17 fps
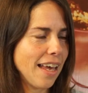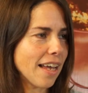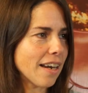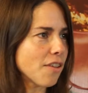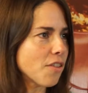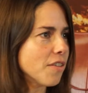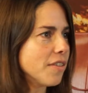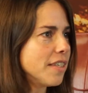
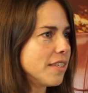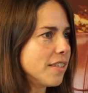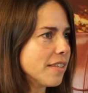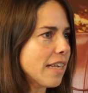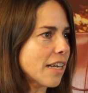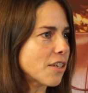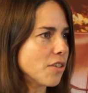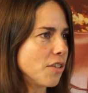And I thought, this
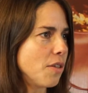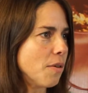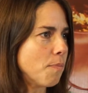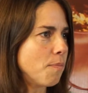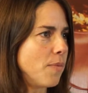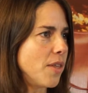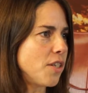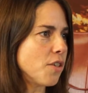is actually
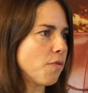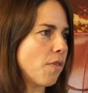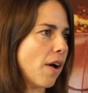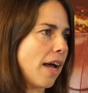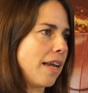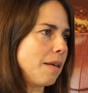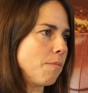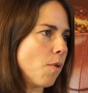the
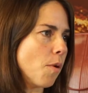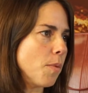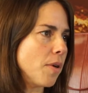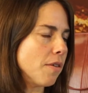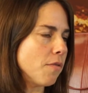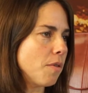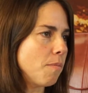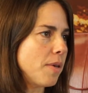defining moment of the